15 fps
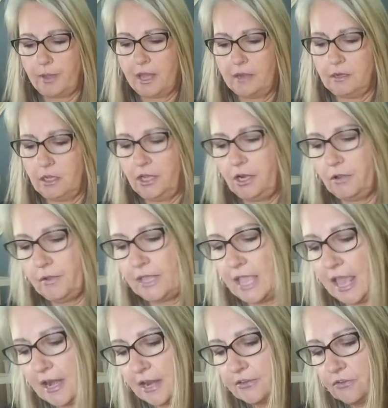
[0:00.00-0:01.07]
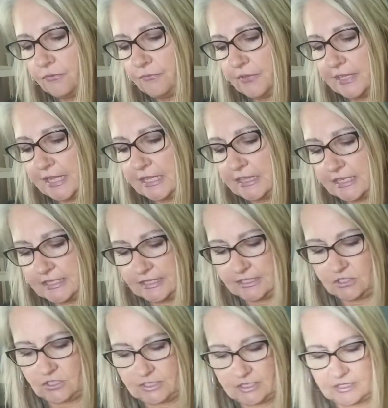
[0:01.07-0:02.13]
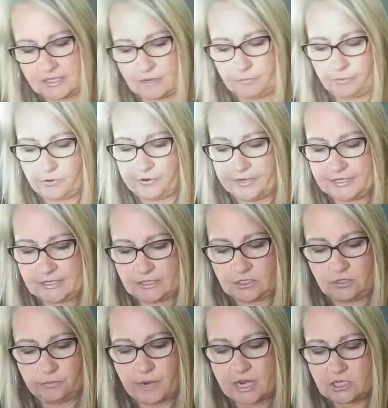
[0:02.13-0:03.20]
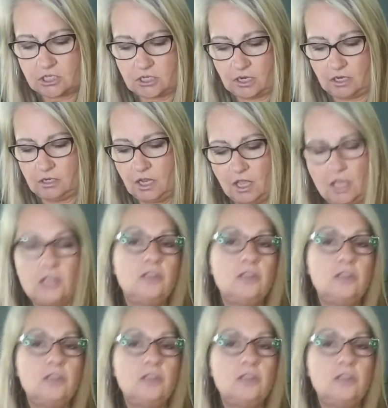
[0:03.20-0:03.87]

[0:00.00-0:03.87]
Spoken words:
But, you know, again, I do feel like this is just a temporary situation.